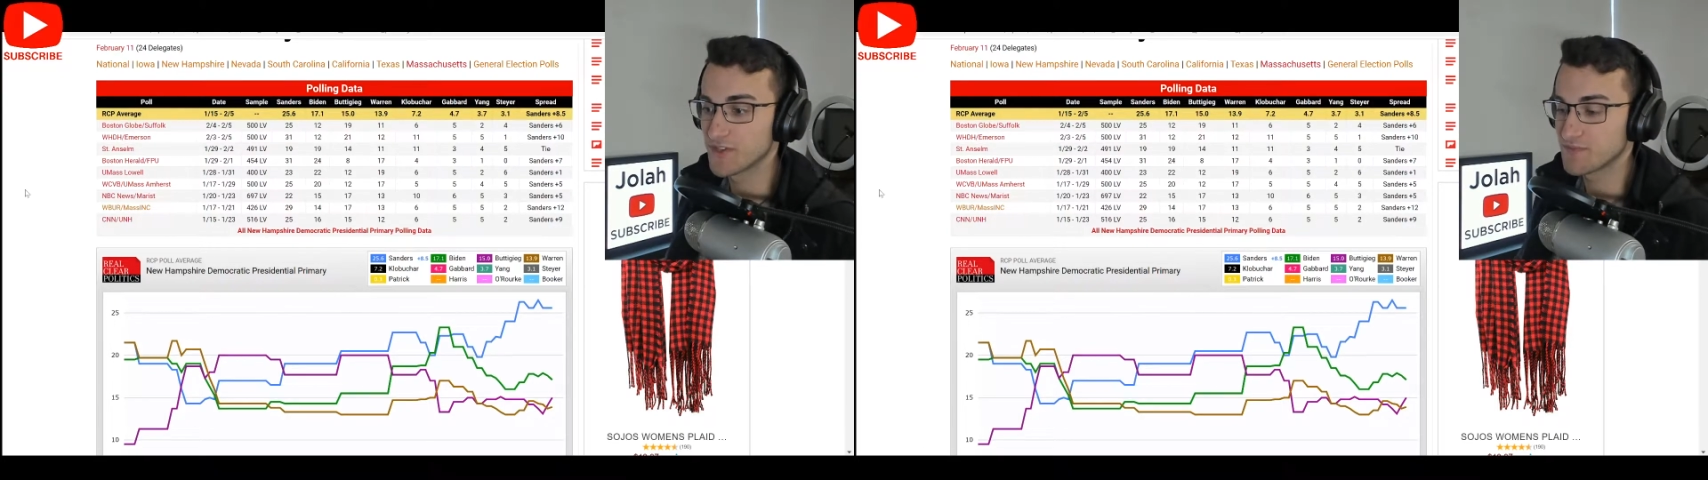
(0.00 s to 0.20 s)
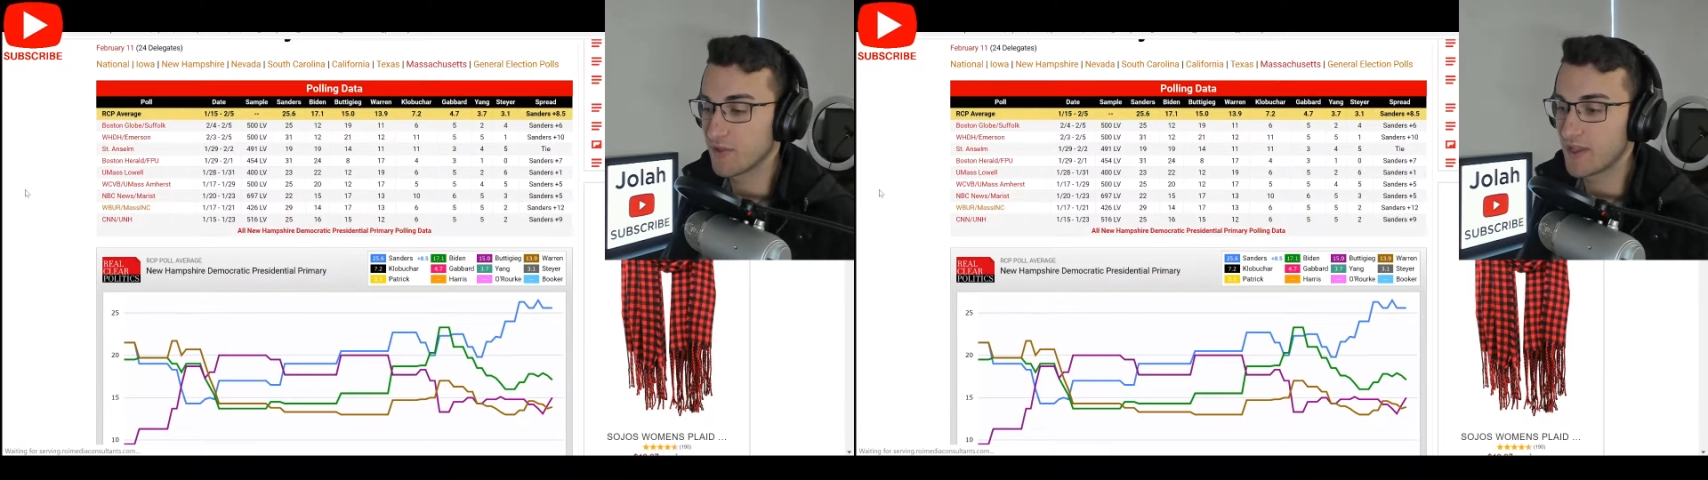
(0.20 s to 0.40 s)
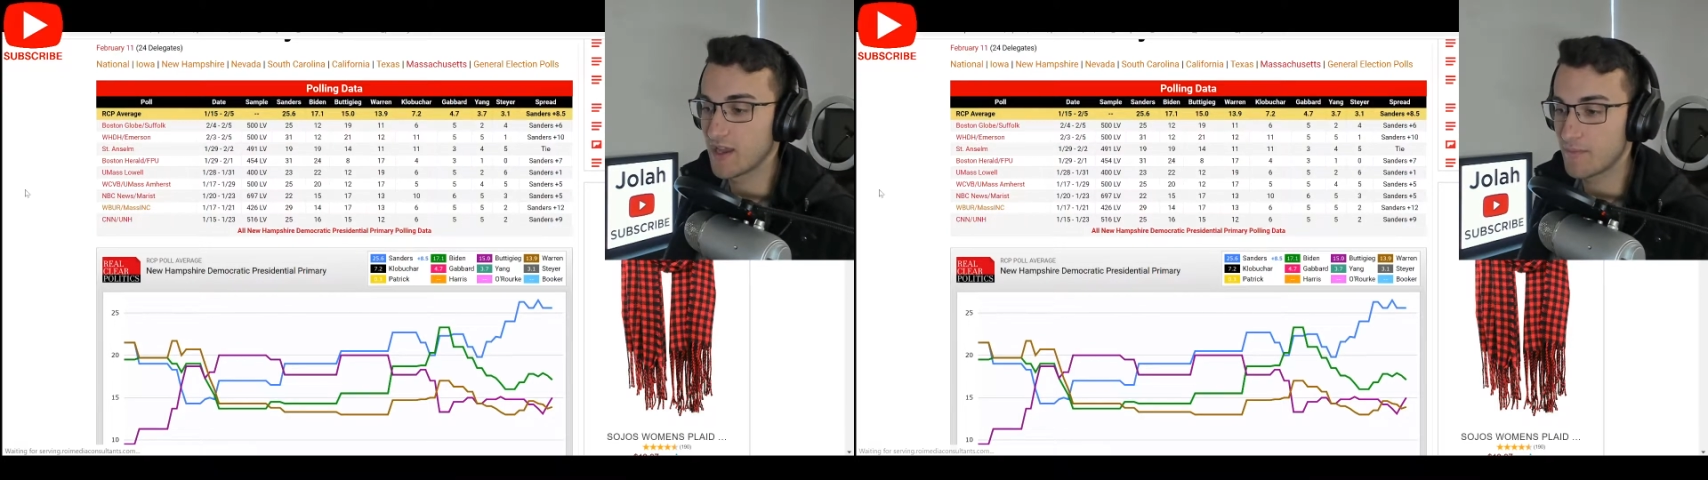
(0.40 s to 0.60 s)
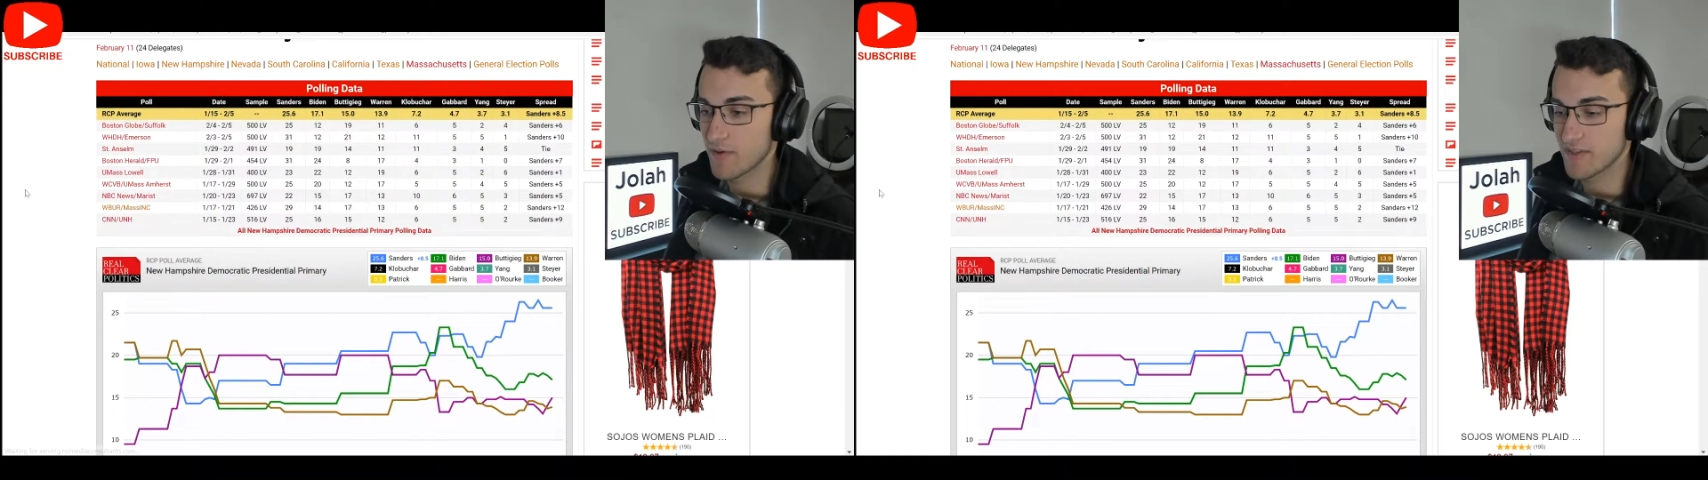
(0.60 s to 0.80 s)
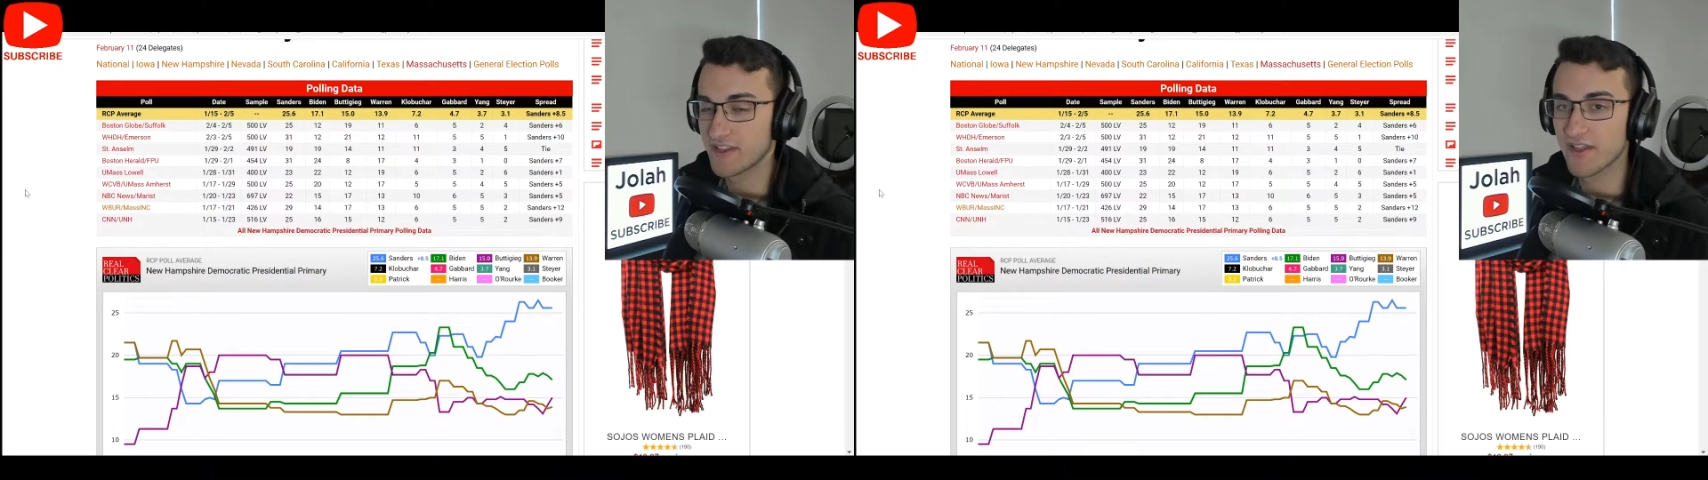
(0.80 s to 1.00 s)
split
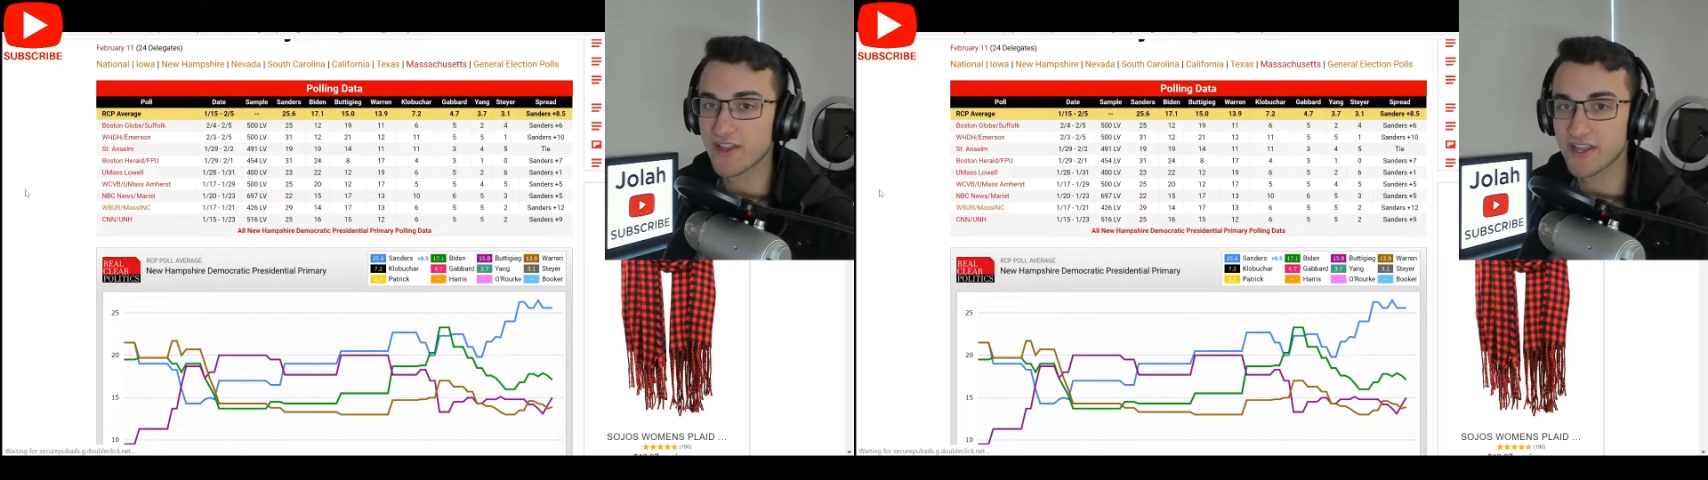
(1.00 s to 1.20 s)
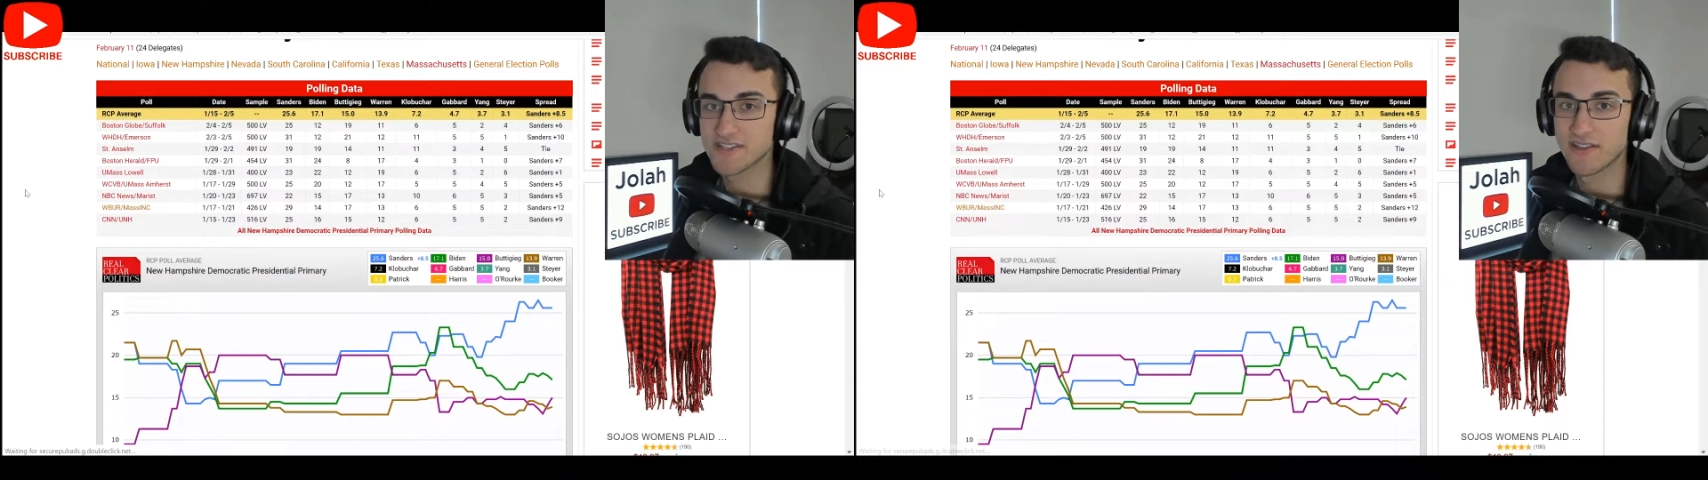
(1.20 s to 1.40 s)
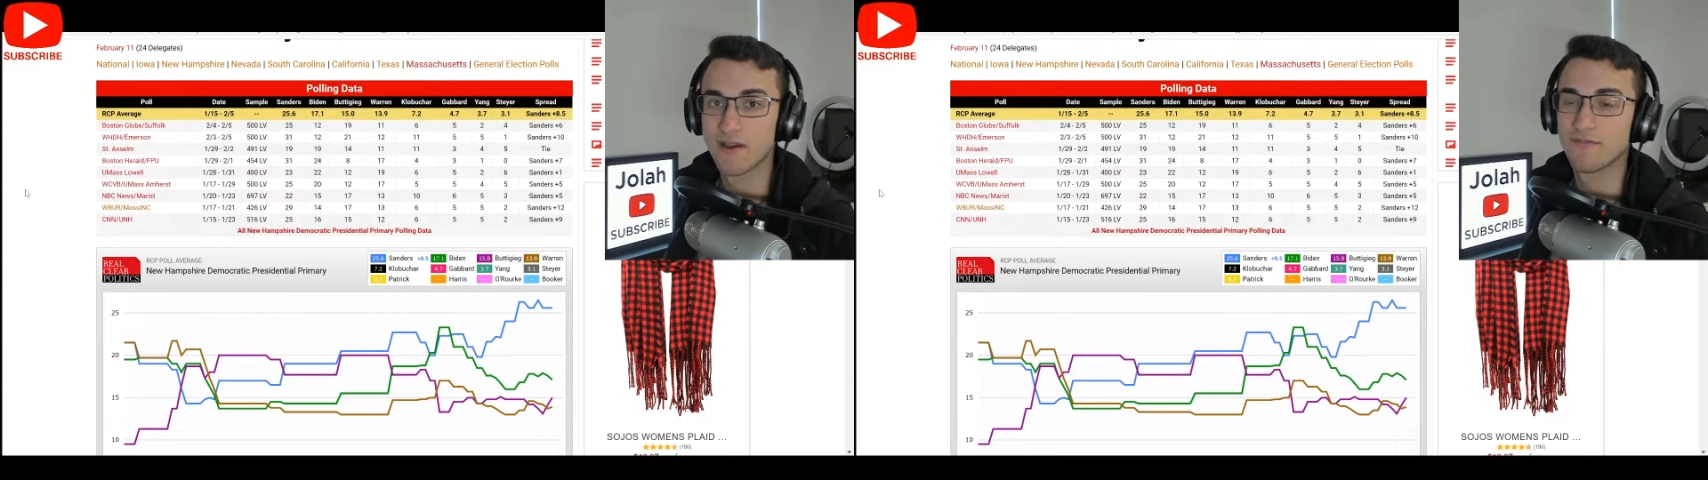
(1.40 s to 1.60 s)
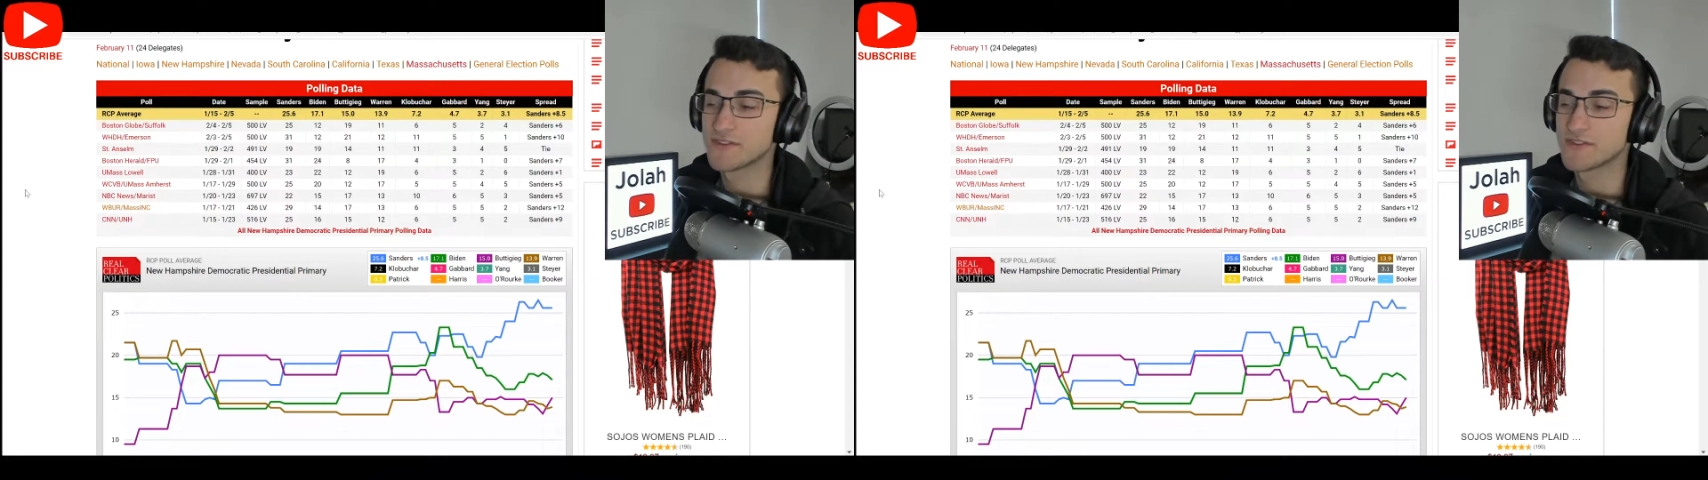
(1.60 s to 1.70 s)
up the delegates enough